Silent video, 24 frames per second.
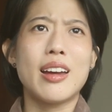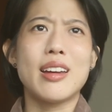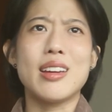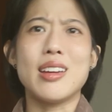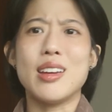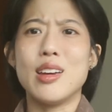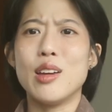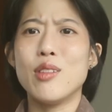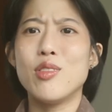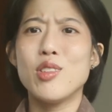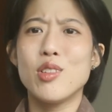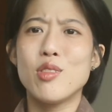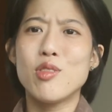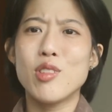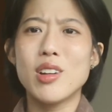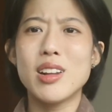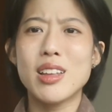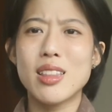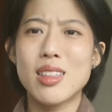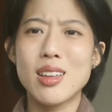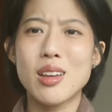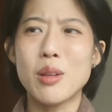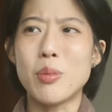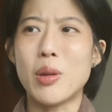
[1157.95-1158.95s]
if you really
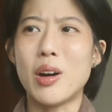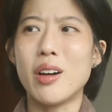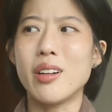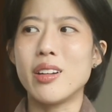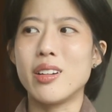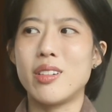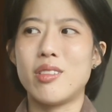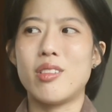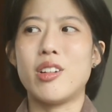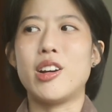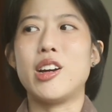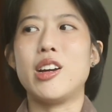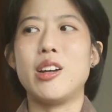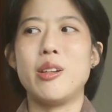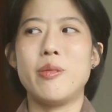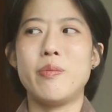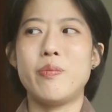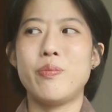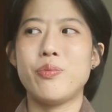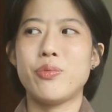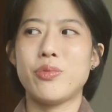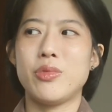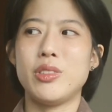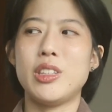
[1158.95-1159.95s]
think about it, right,
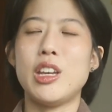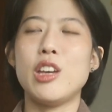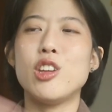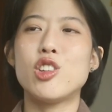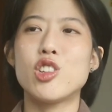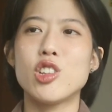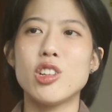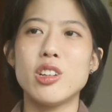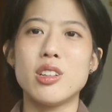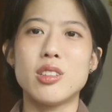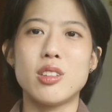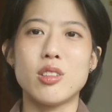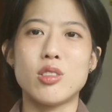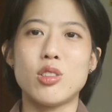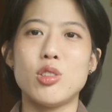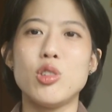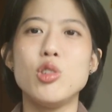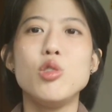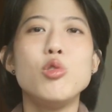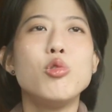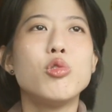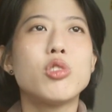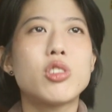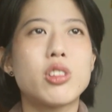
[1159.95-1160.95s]
nature is this
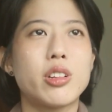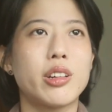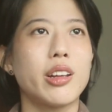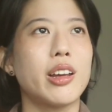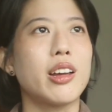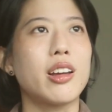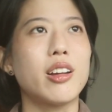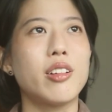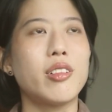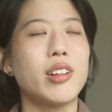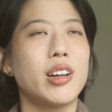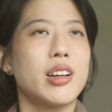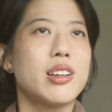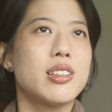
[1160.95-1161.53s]
huge thing, right?